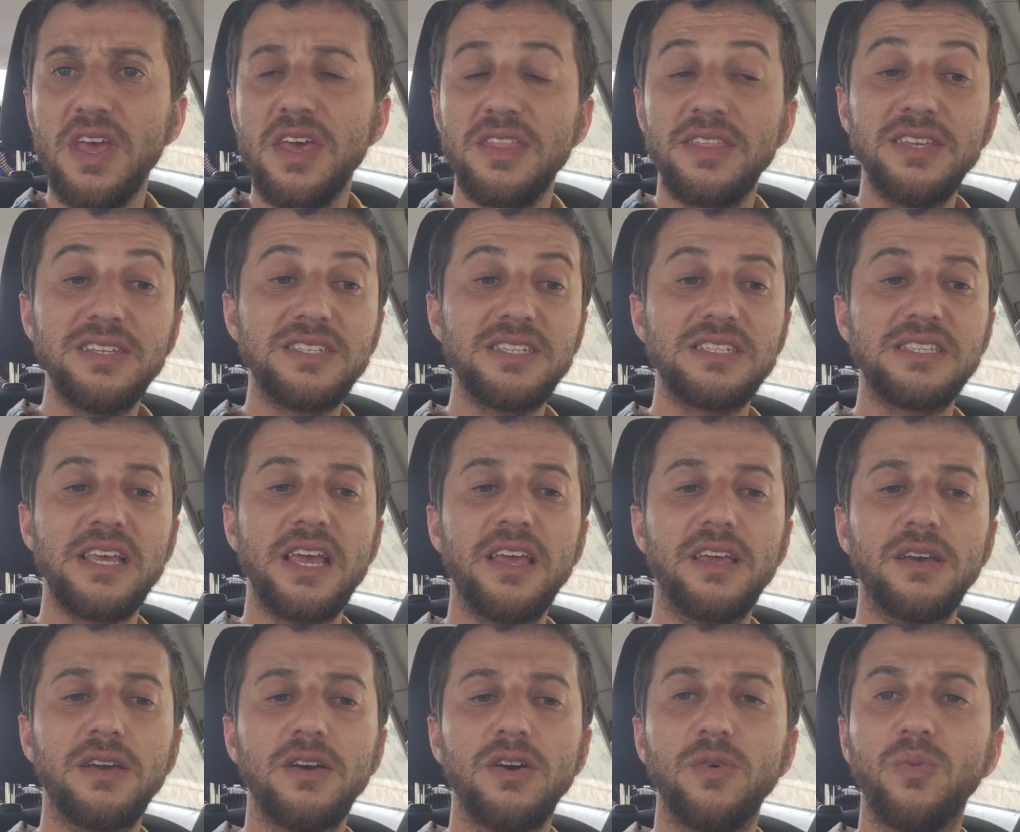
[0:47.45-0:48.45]
This is saying,
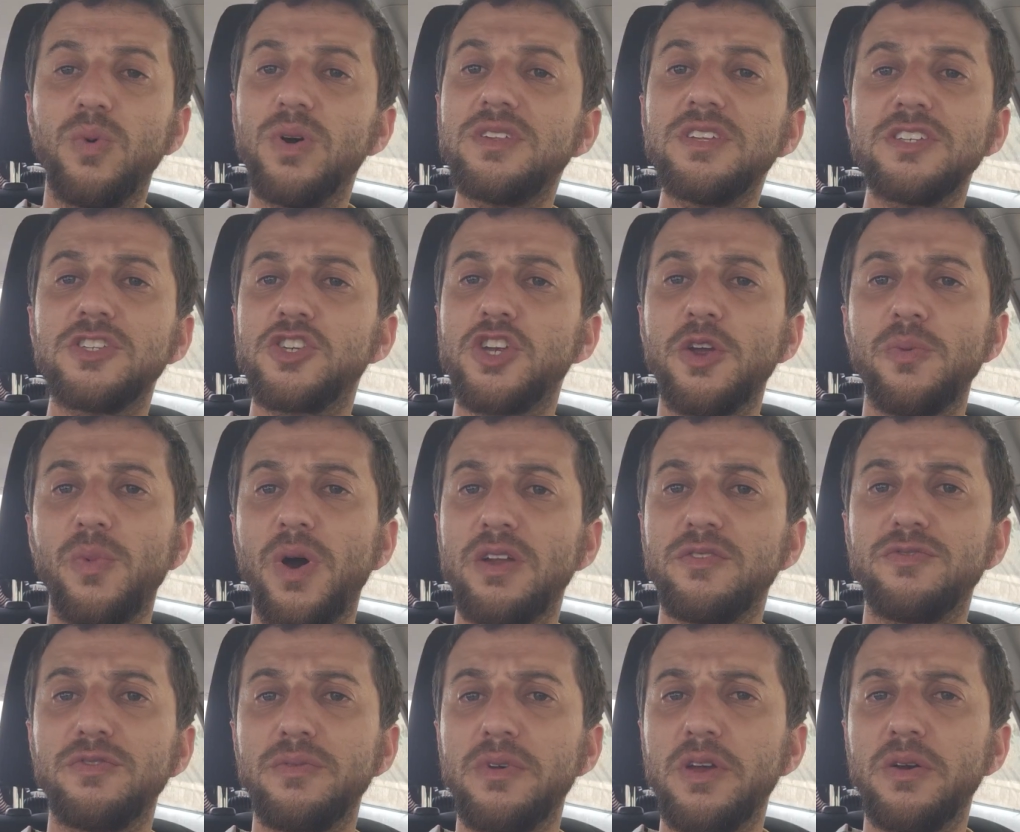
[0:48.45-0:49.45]
what does Hashem want
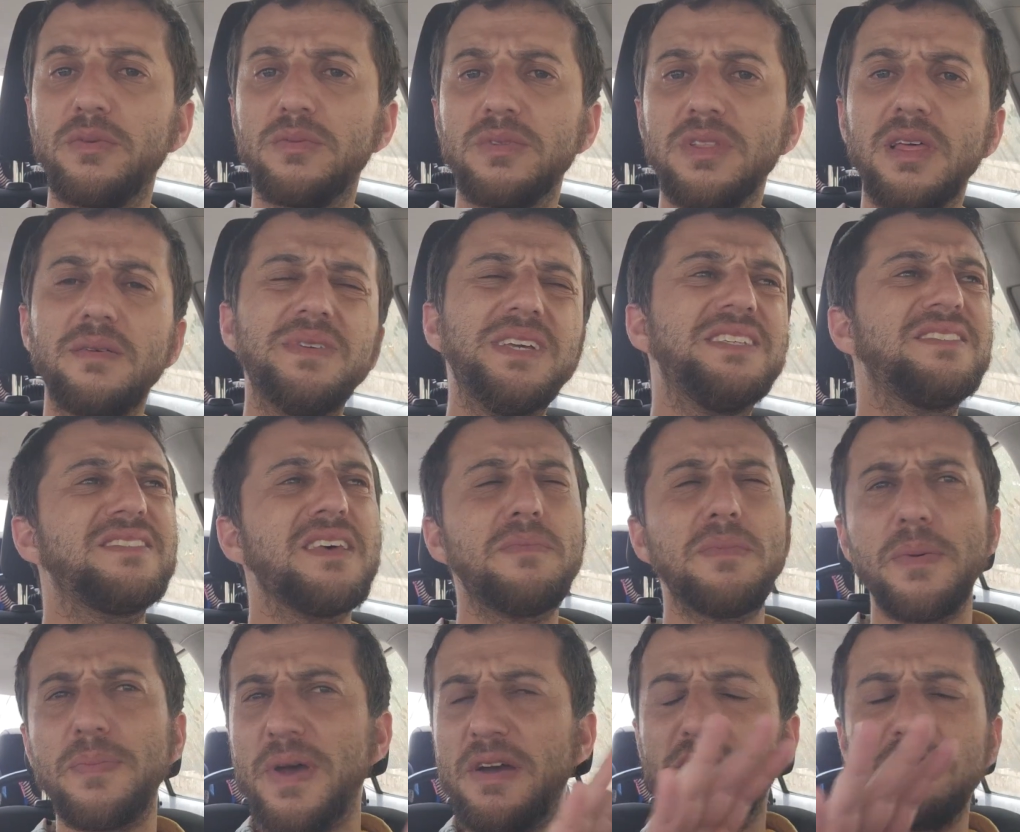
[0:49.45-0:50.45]
from you? Let me sum
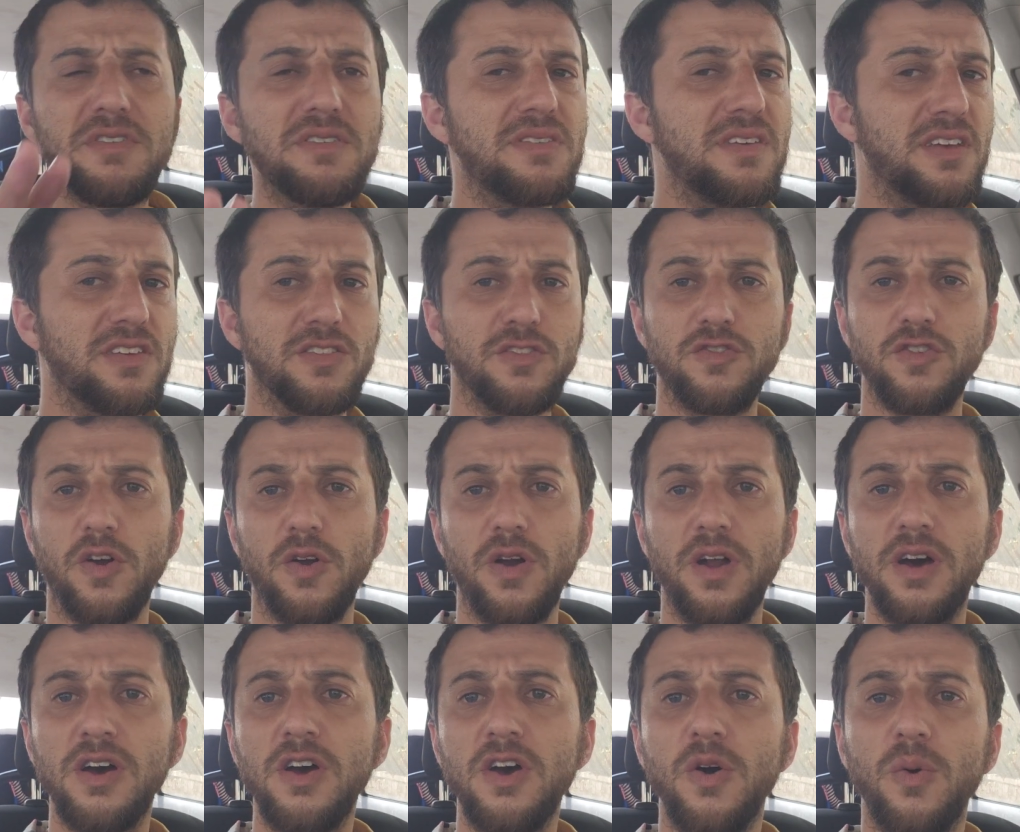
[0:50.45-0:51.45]
up everything in the Torah.
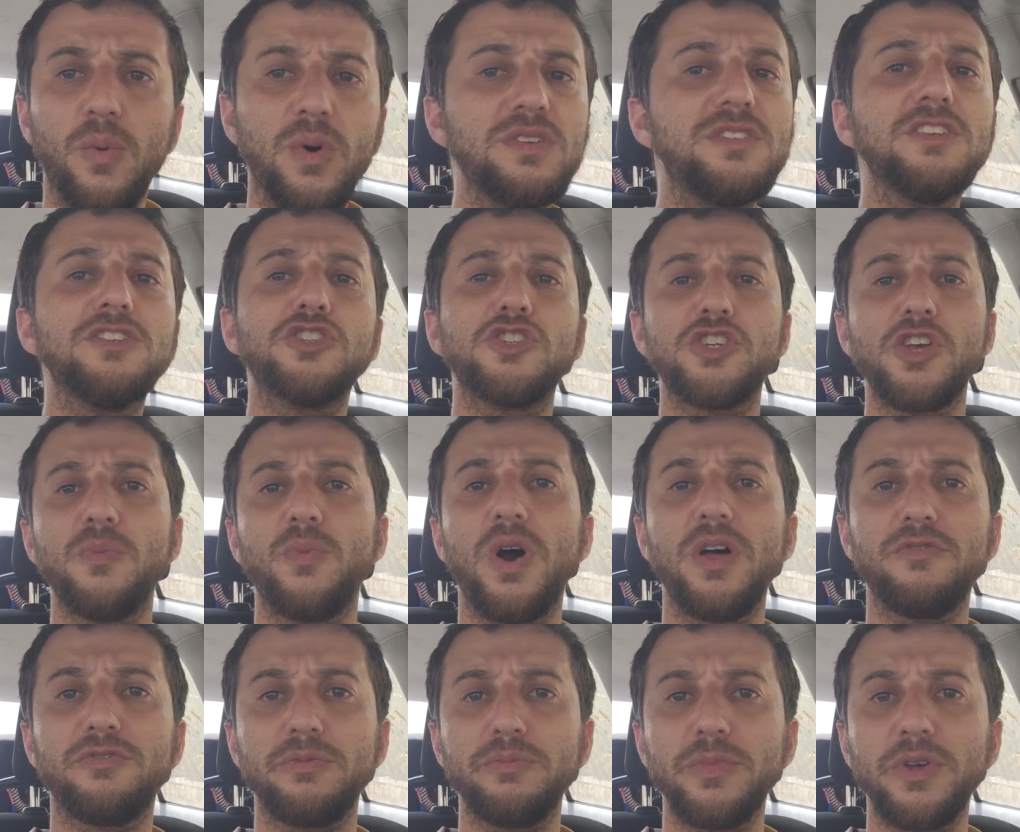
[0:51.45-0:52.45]
What does Hashem
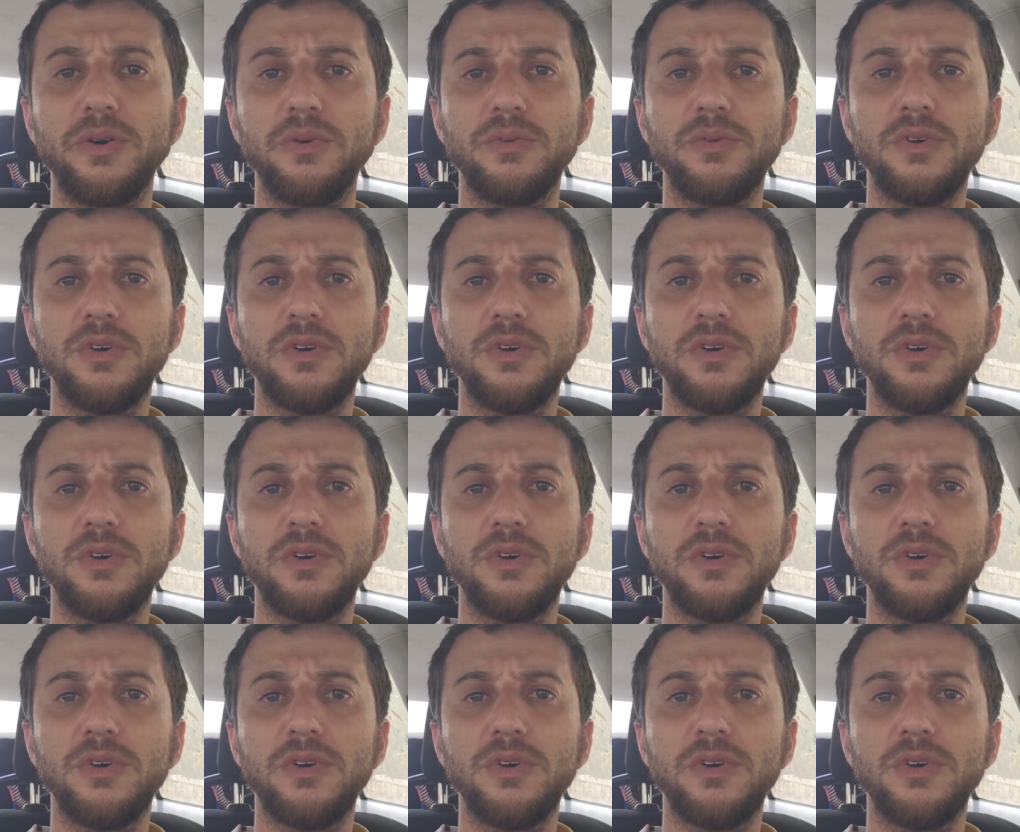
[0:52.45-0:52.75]
want from you?